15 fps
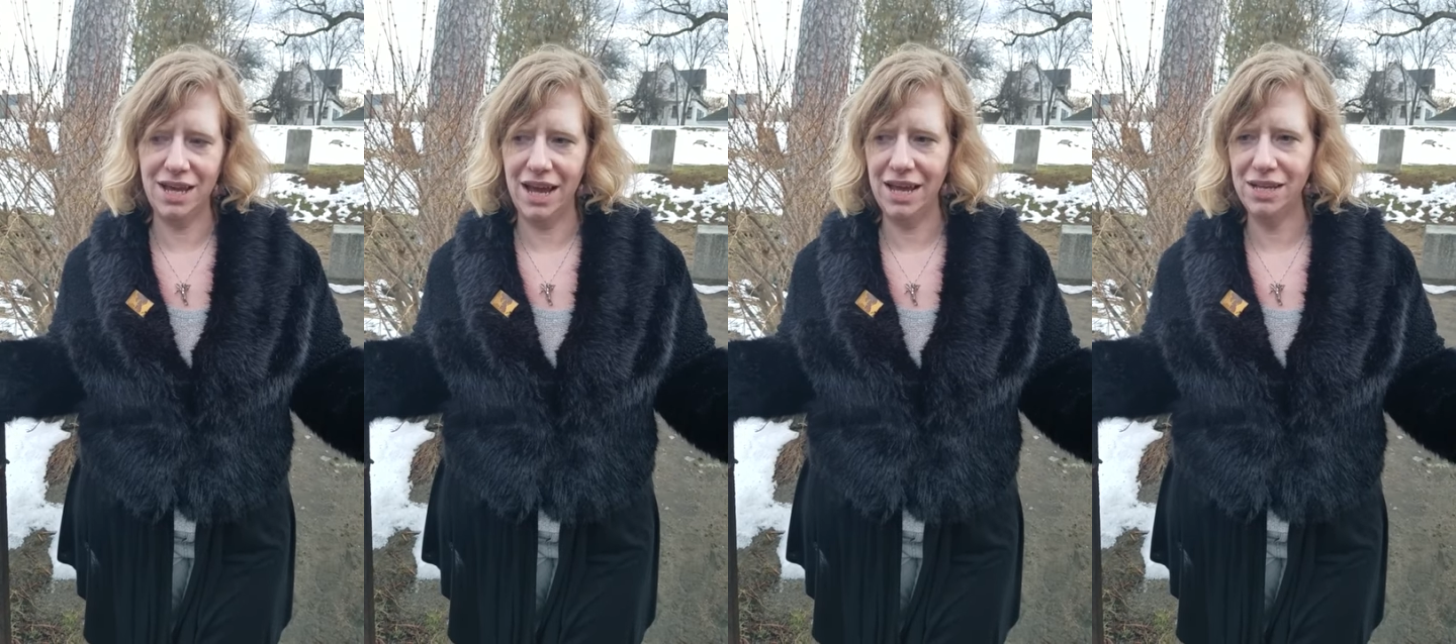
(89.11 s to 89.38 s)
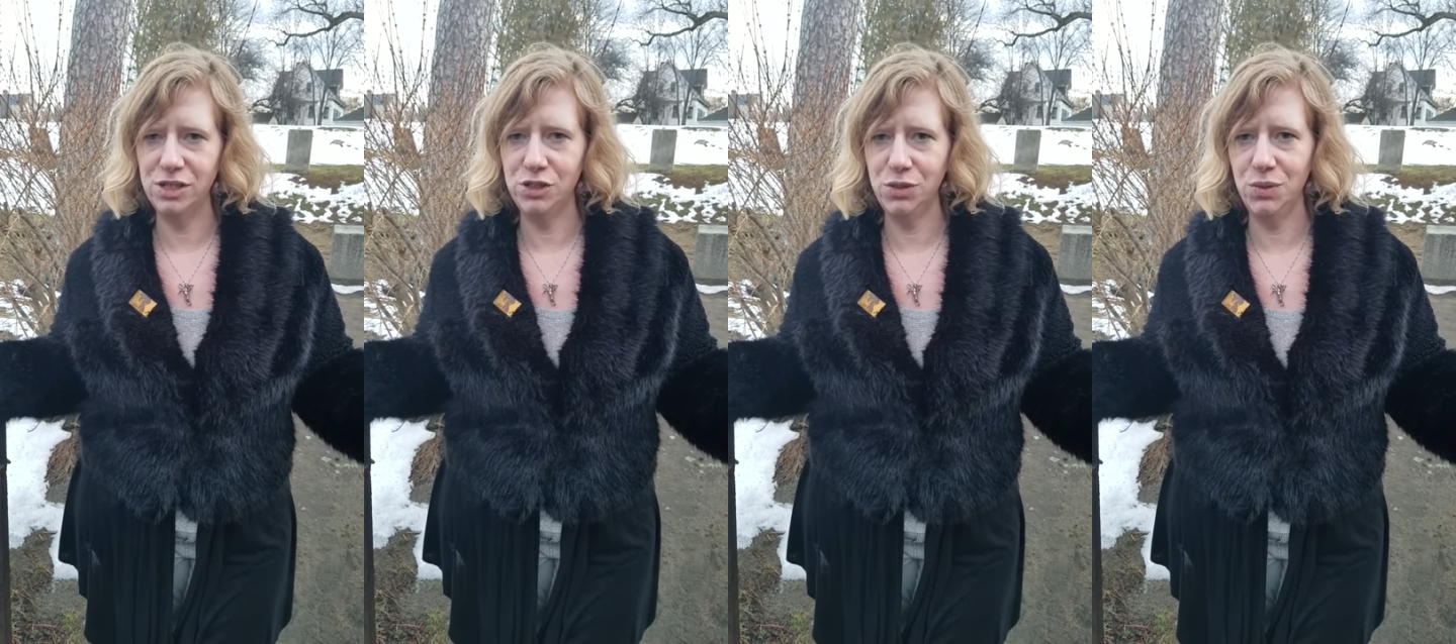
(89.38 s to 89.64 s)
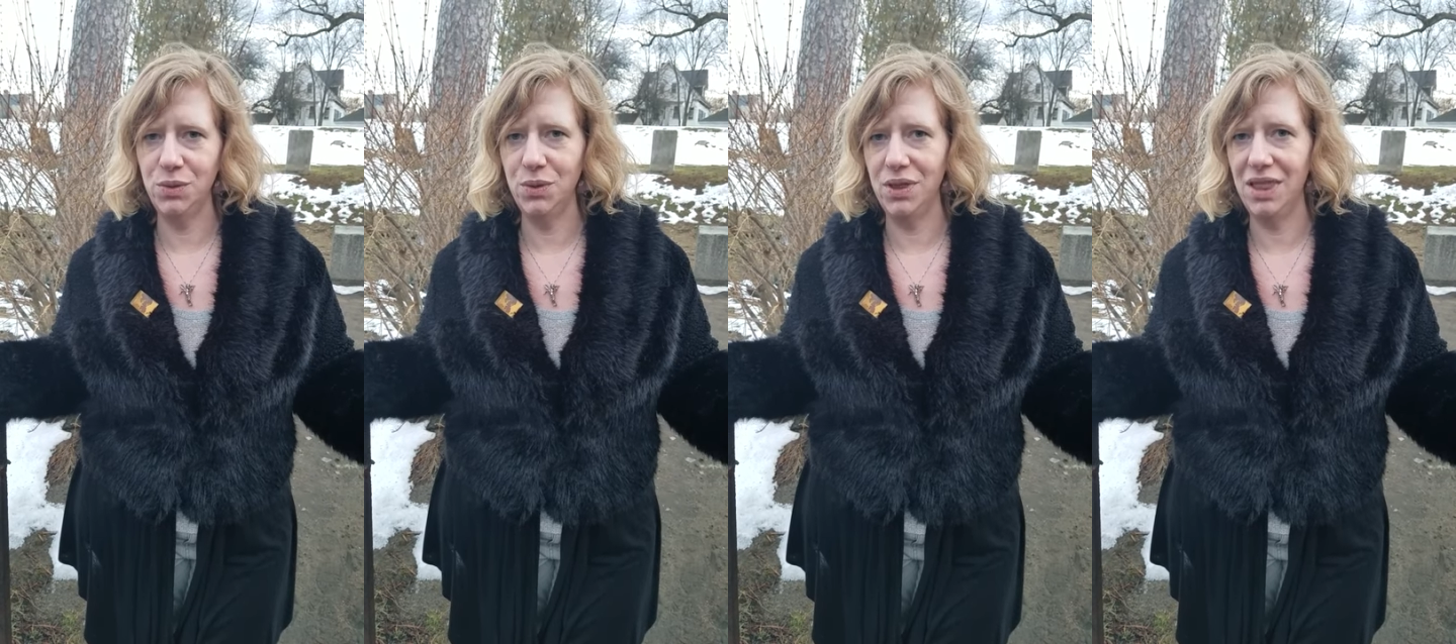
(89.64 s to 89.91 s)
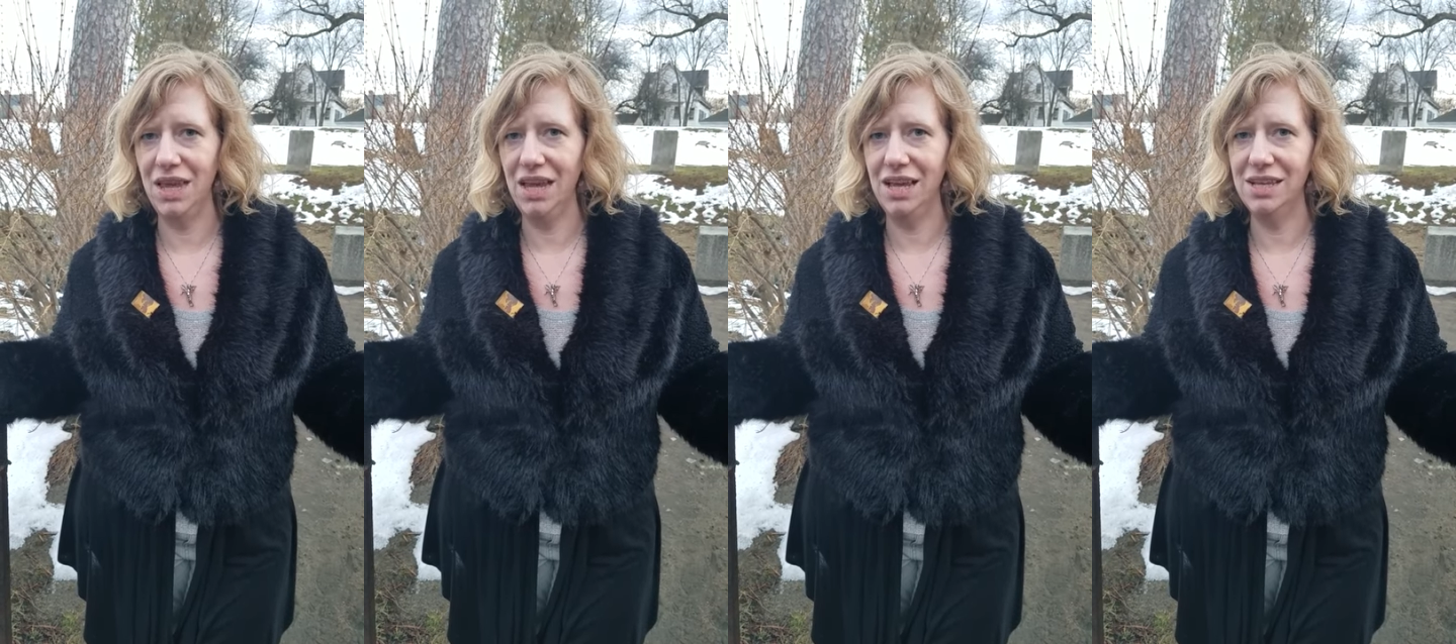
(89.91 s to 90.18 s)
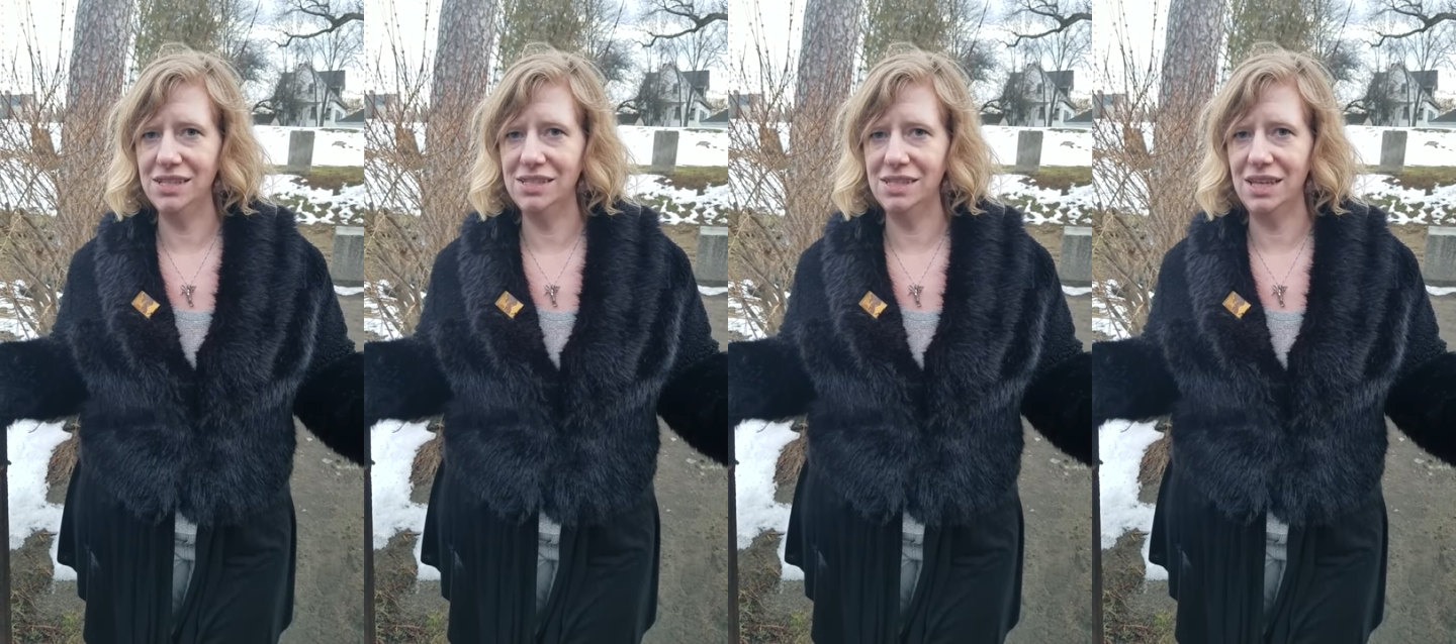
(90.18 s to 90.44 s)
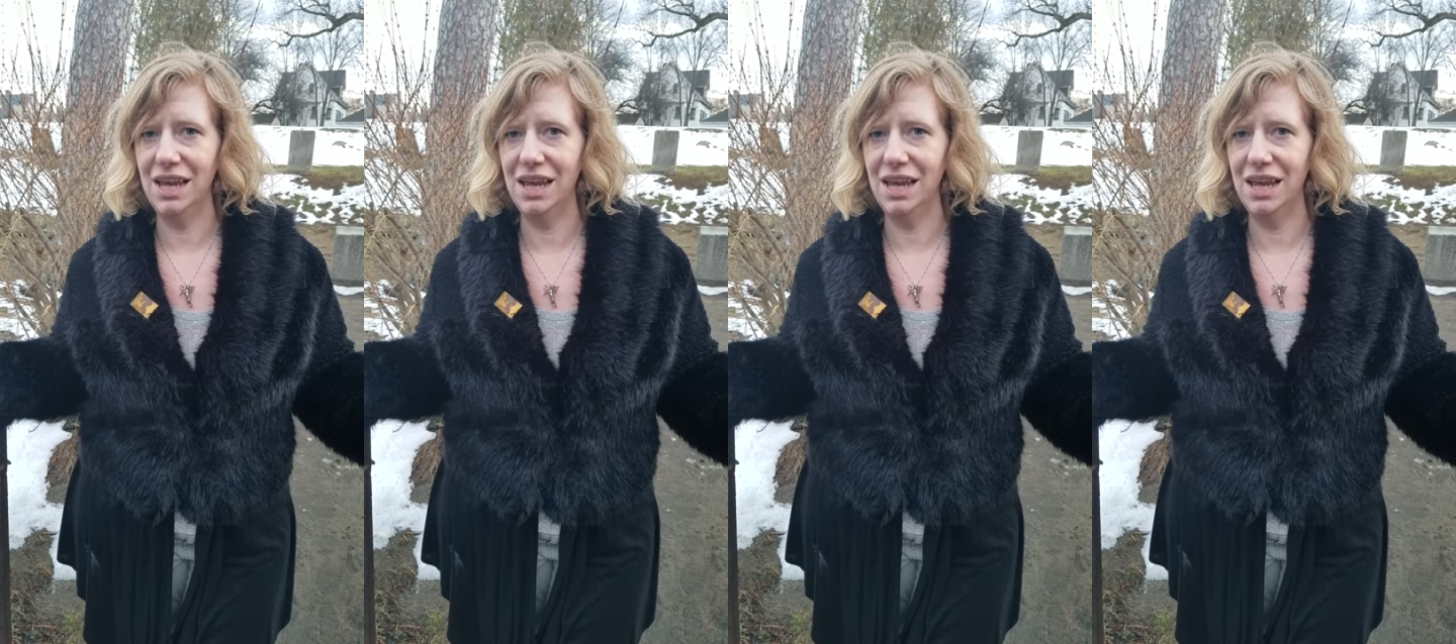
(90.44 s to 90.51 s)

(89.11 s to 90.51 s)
tied to the